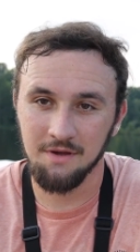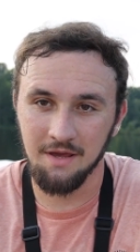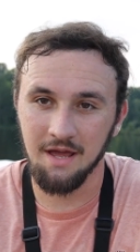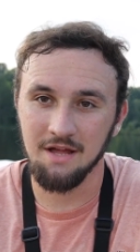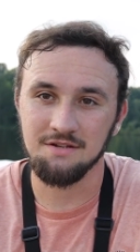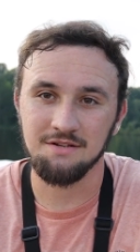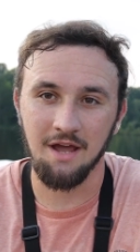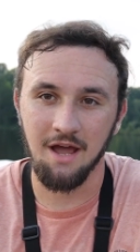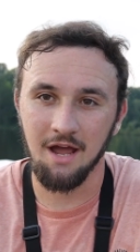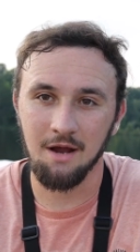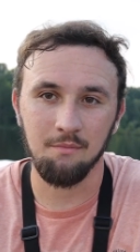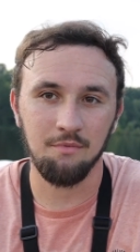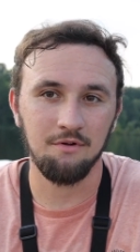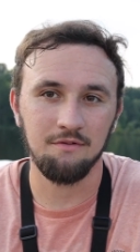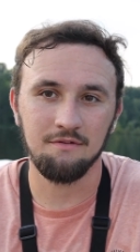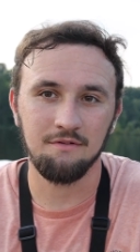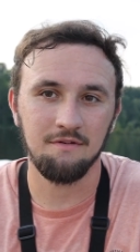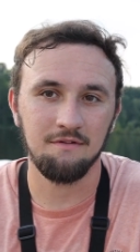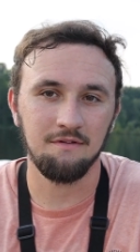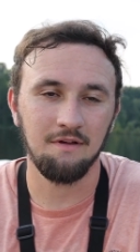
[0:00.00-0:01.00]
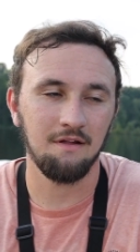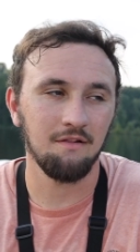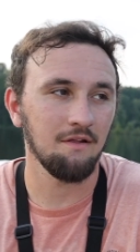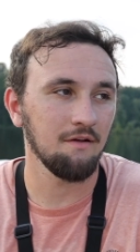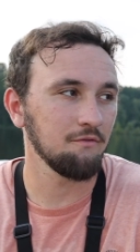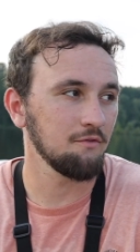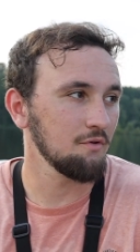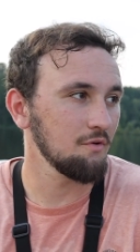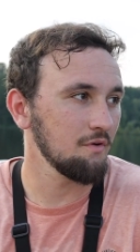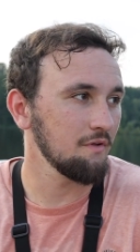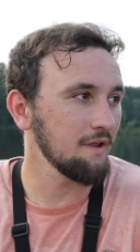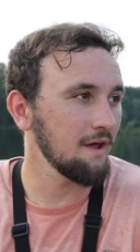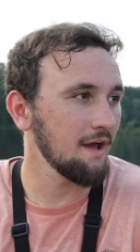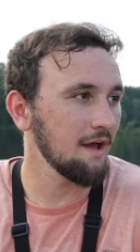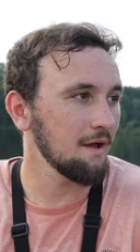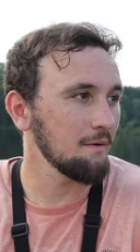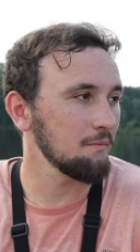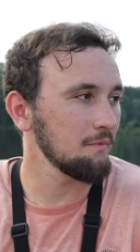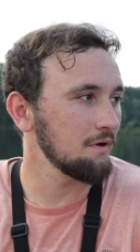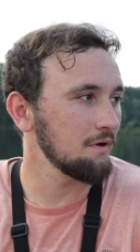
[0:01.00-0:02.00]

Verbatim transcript: catch hybrids because I love doing that.